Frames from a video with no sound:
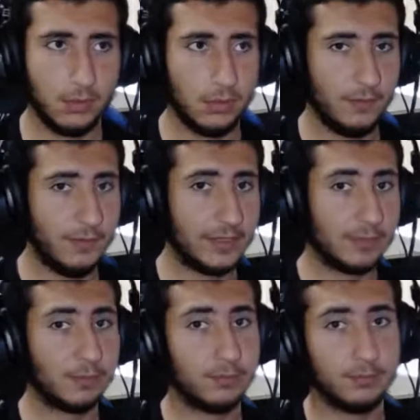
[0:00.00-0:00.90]
We can
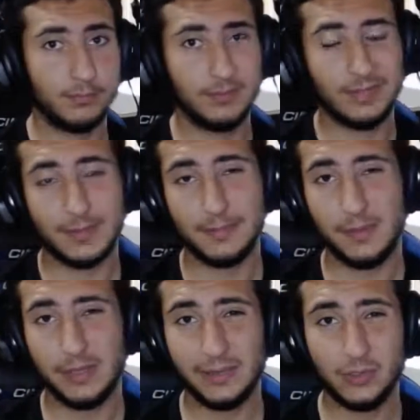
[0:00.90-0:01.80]
maybe
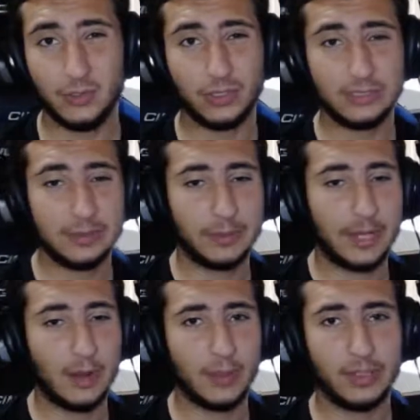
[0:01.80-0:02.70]
give it to Conte, but I
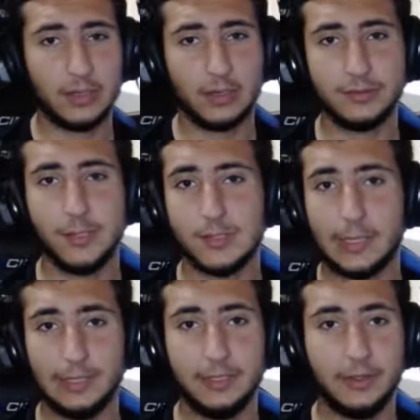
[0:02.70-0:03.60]
don't think Conte is a
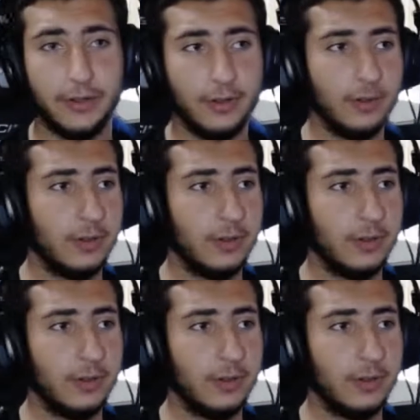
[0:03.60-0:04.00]
leader.